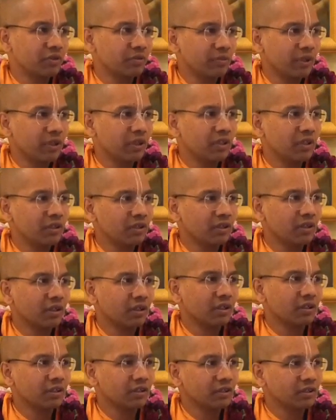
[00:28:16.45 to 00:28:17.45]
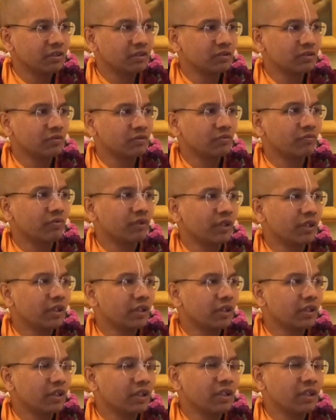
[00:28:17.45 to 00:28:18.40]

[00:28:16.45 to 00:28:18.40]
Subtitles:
many others were